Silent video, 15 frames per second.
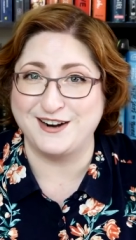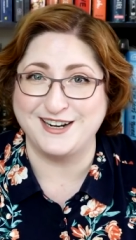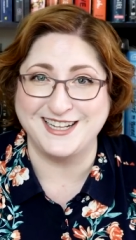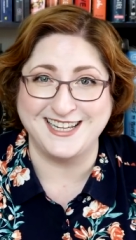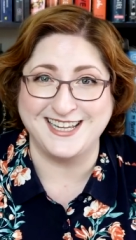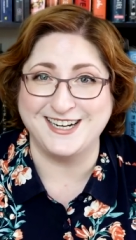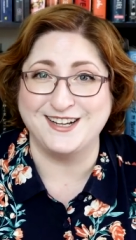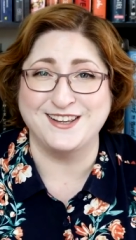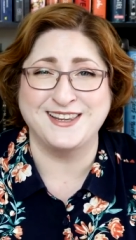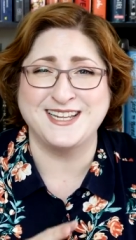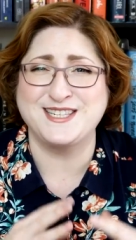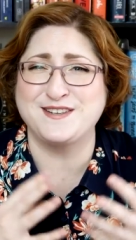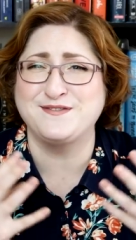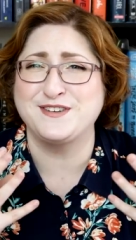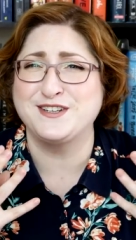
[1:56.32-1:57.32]
very little.
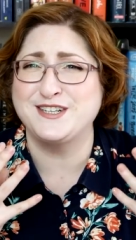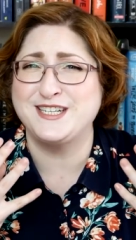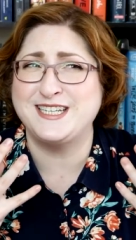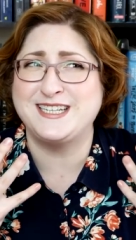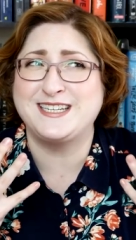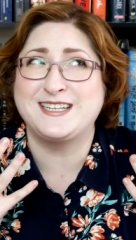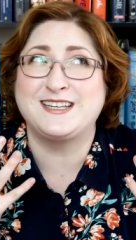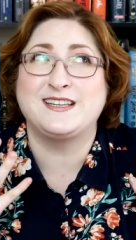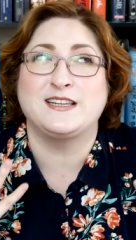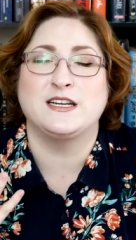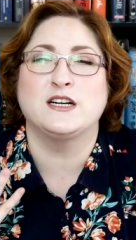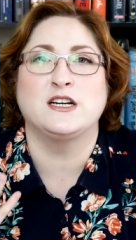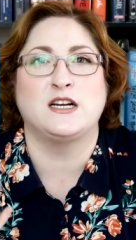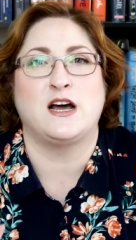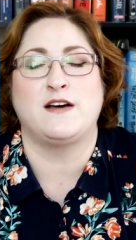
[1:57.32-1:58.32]
That's a very
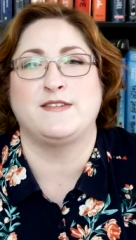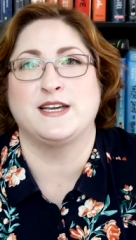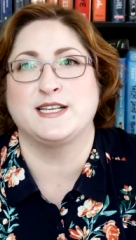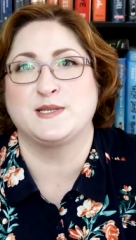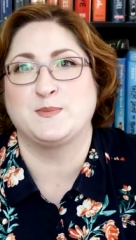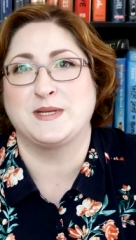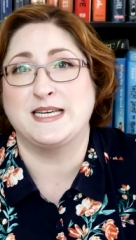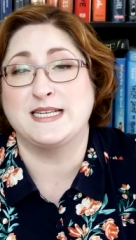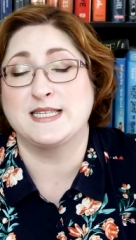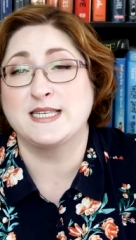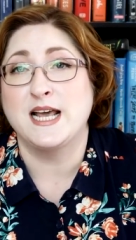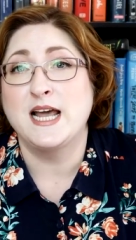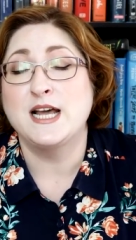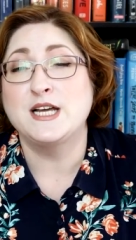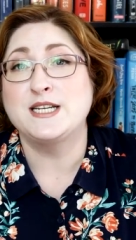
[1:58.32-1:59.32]
clear and obvious place
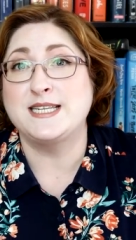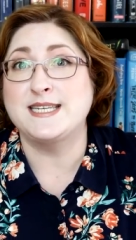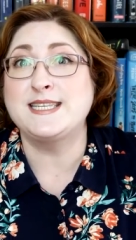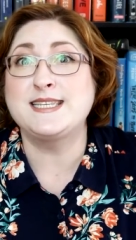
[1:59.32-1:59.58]
to